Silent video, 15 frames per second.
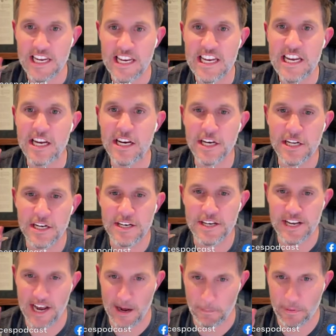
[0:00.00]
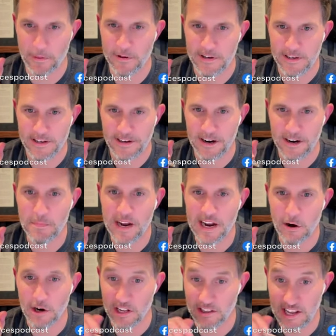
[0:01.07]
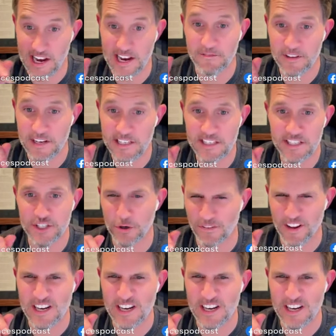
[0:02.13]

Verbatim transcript: in depth about a lot of this. So mm-hmm.